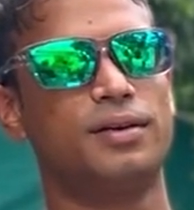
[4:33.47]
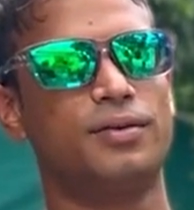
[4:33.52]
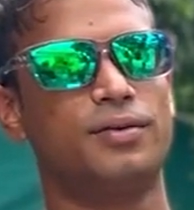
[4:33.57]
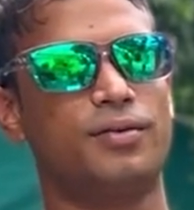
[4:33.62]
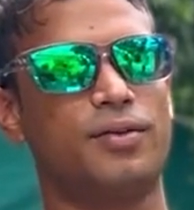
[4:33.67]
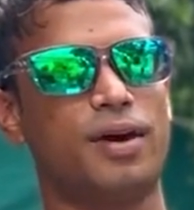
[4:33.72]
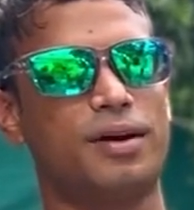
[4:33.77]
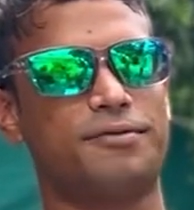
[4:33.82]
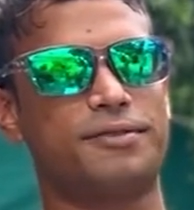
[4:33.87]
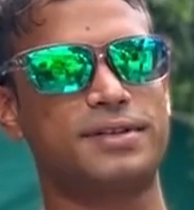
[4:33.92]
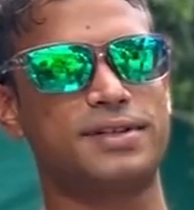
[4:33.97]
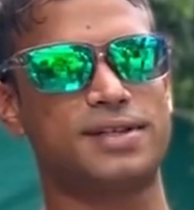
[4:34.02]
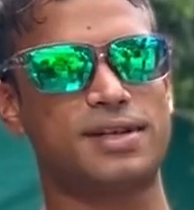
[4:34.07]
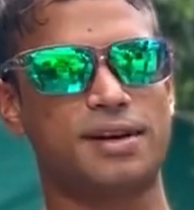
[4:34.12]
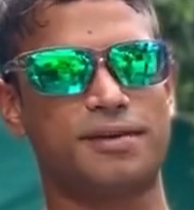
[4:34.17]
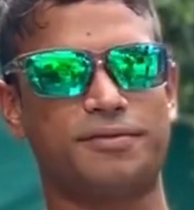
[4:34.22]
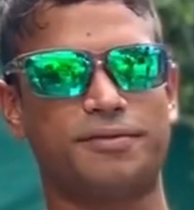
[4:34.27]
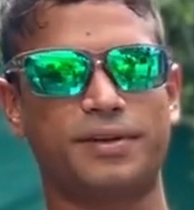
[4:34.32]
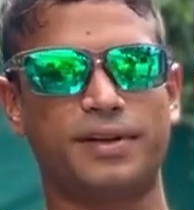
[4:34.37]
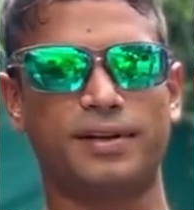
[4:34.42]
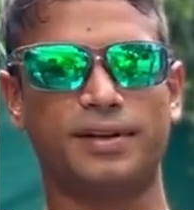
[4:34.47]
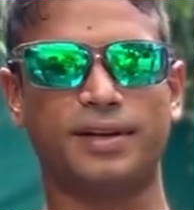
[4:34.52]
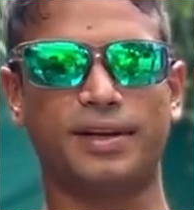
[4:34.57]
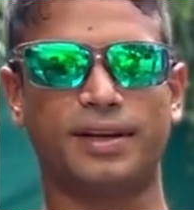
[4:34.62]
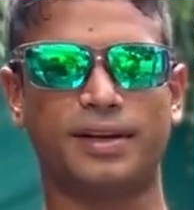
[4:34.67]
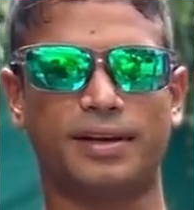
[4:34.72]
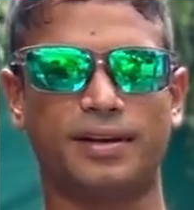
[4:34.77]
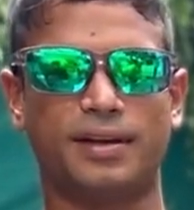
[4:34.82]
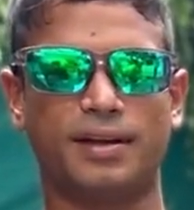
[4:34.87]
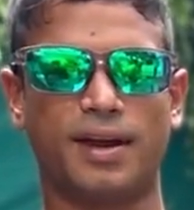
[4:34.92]
rough and tough and they
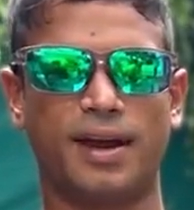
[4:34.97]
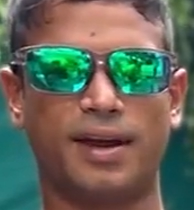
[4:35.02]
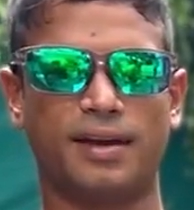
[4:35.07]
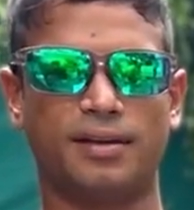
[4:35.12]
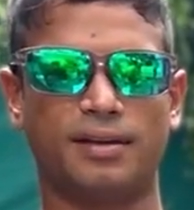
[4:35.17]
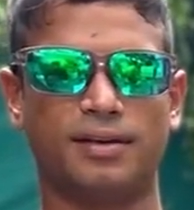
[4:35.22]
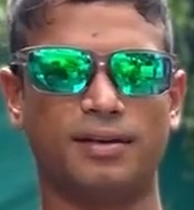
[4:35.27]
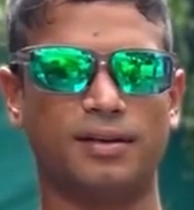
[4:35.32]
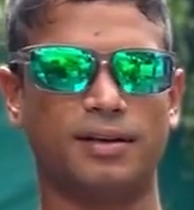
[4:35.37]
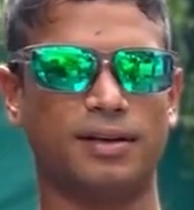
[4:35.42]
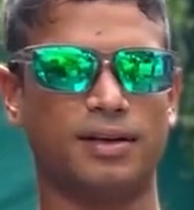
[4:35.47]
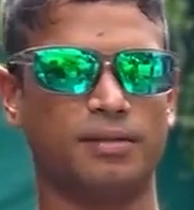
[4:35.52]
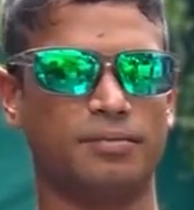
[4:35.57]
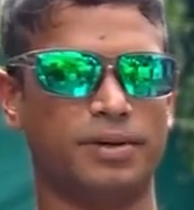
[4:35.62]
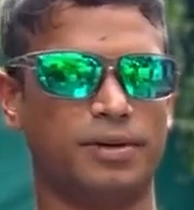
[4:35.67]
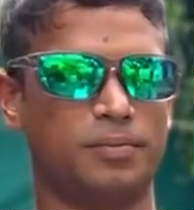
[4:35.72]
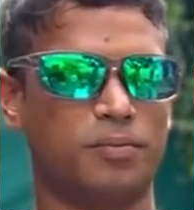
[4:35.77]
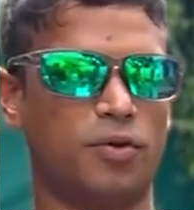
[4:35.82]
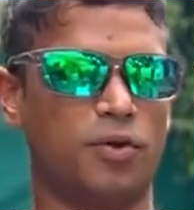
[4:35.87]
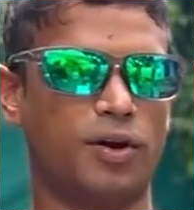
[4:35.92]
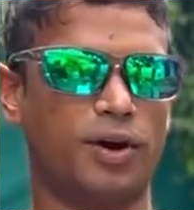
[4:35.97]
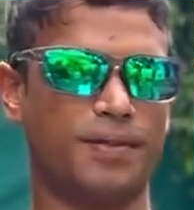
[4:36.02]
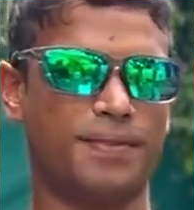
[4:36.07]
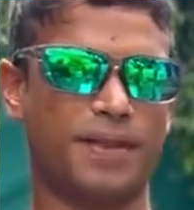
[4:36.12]
can handle a little bit more